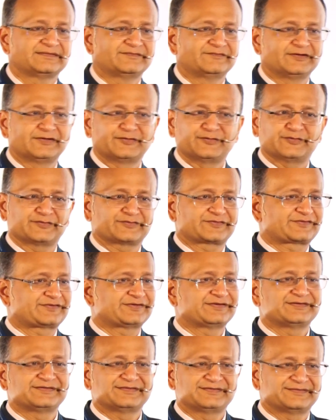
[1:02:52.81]
will
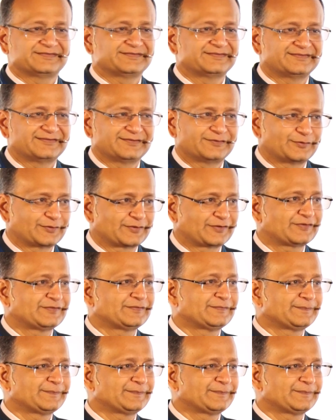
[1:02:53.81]
cost a lot.